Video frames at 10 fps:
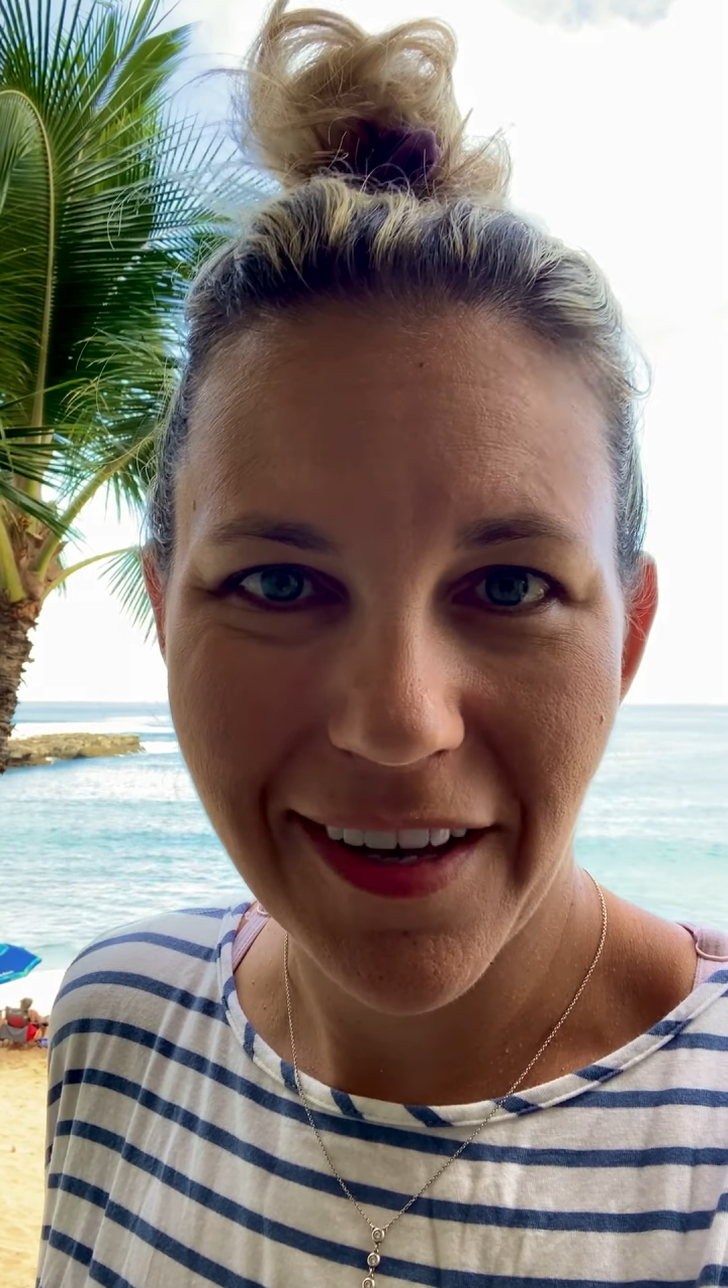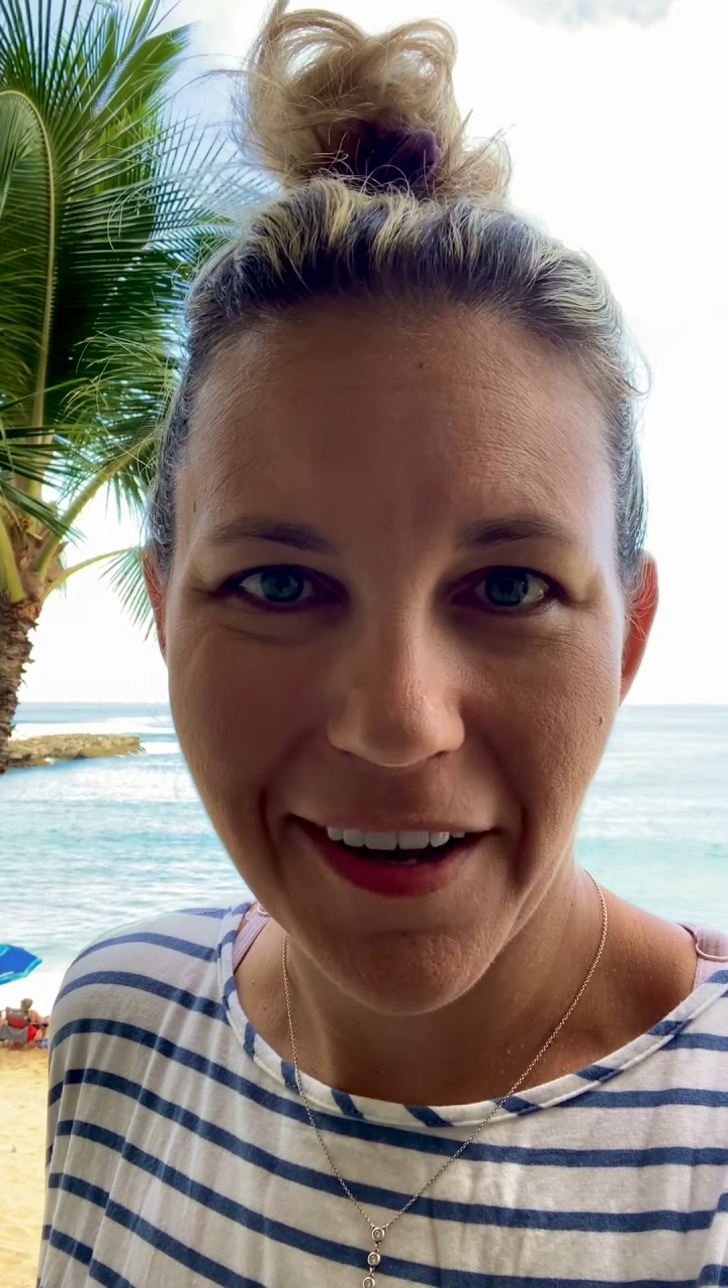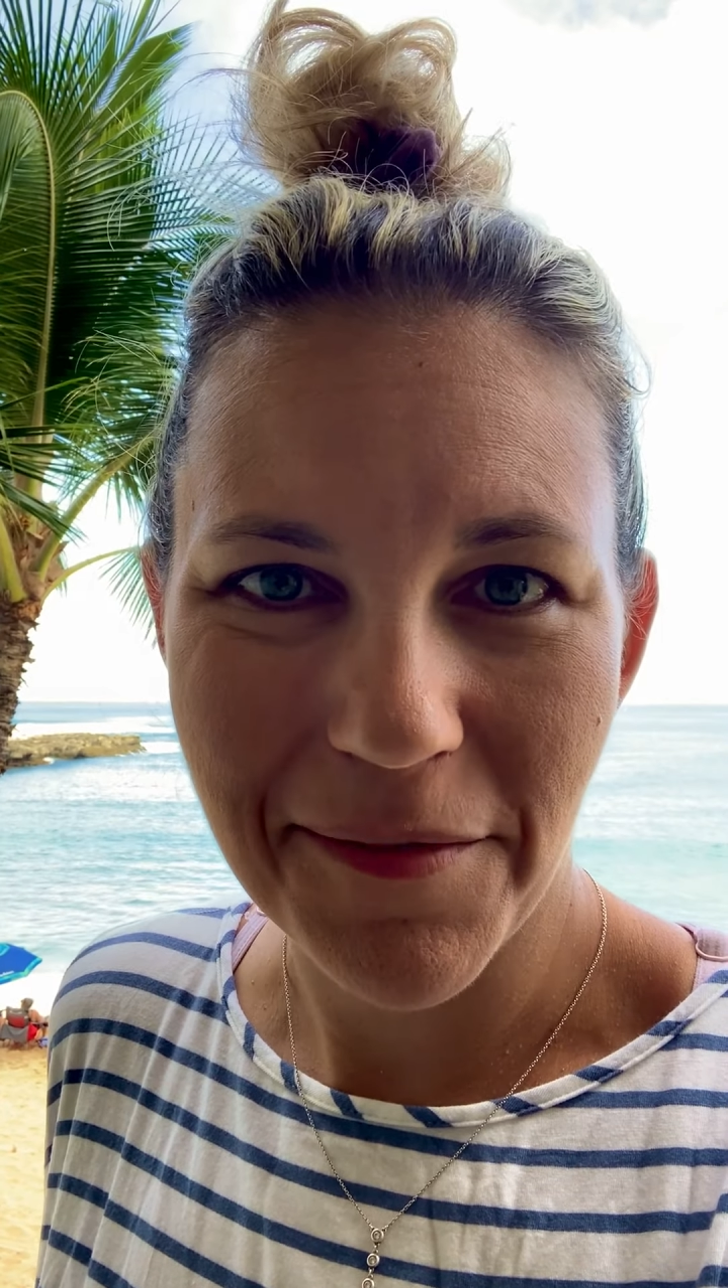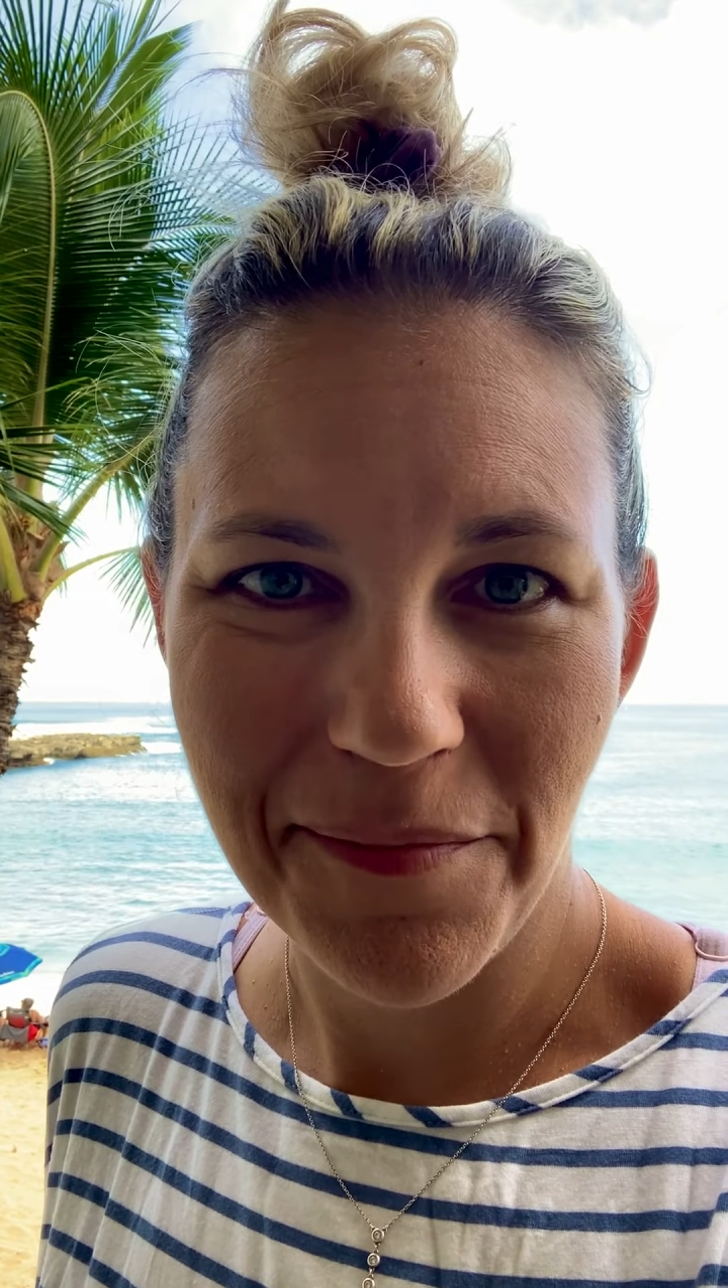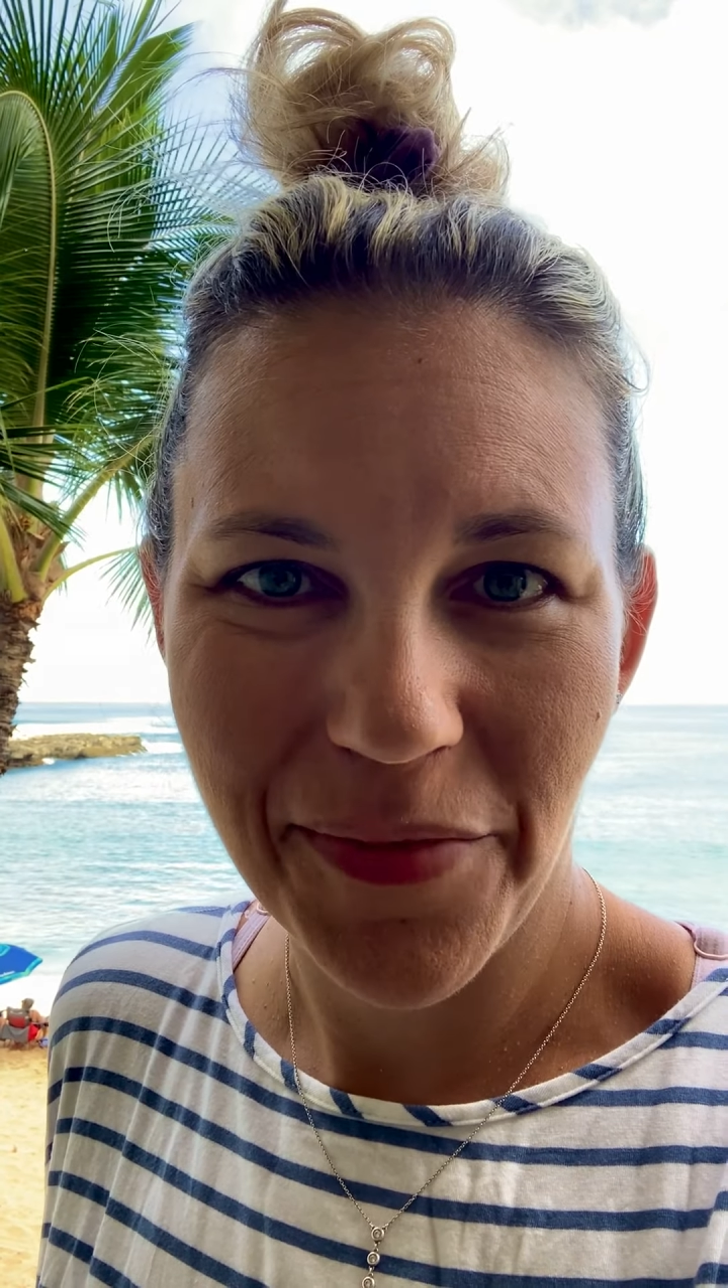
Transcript: on,